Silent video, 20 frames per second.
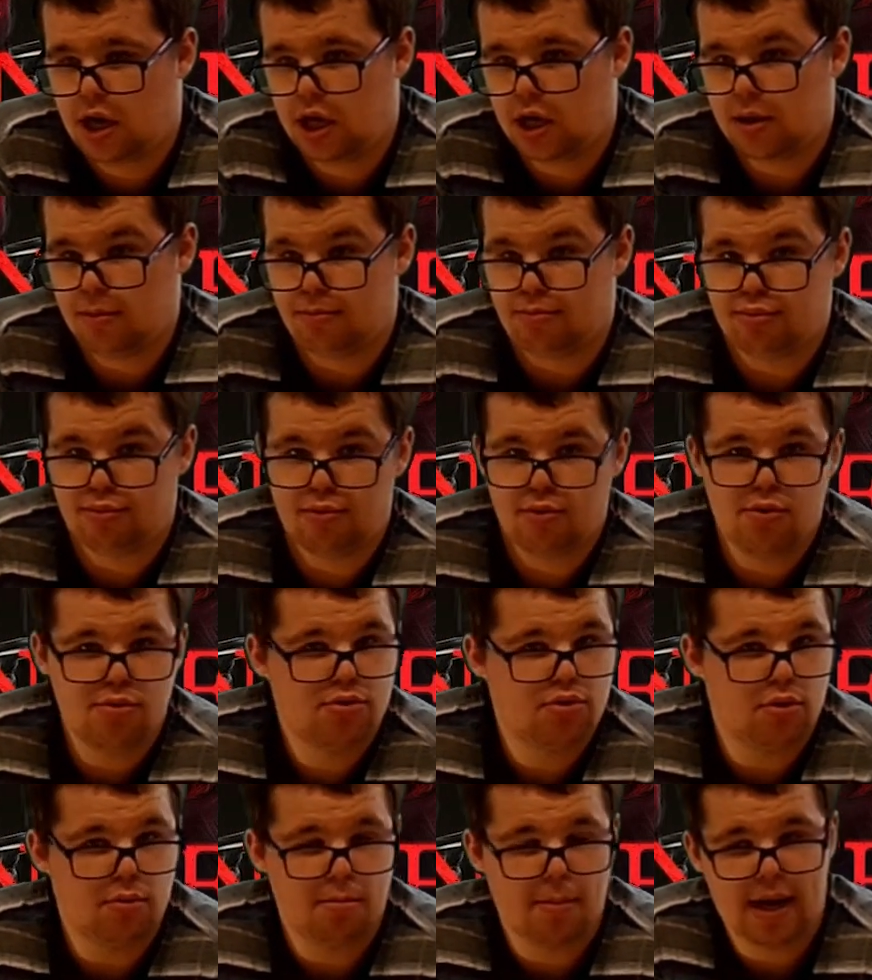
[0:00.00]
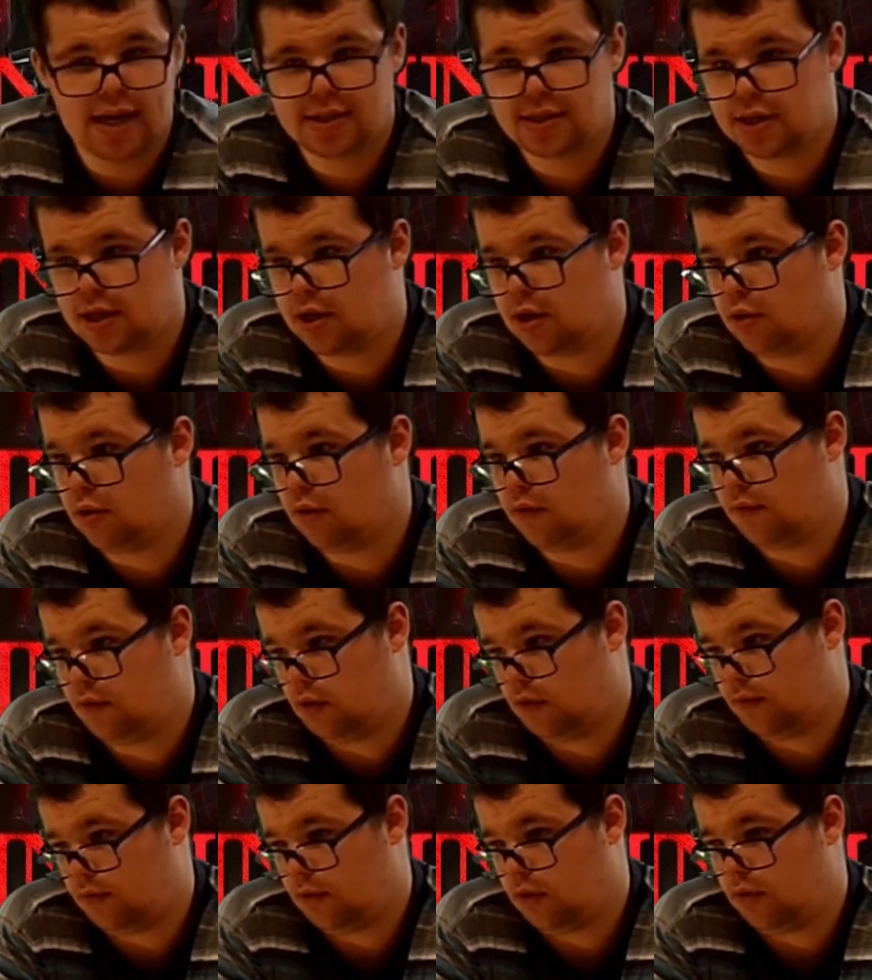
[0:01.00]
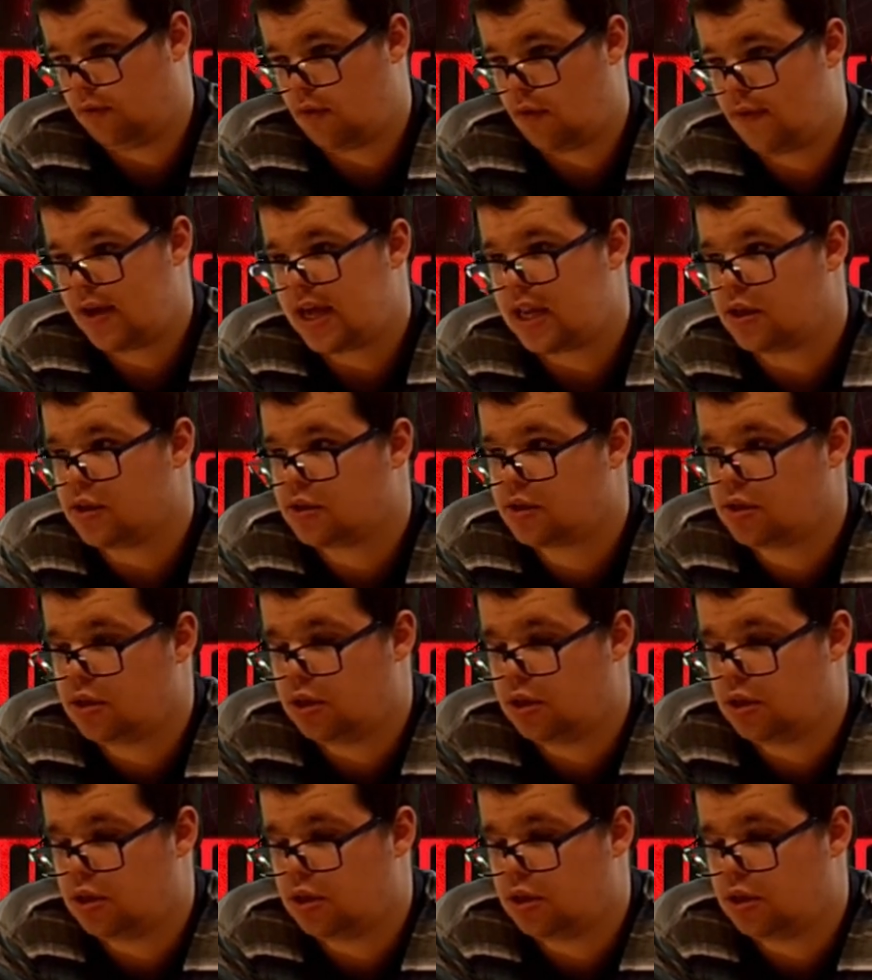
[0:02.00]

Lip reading: like a brutal massacre of events,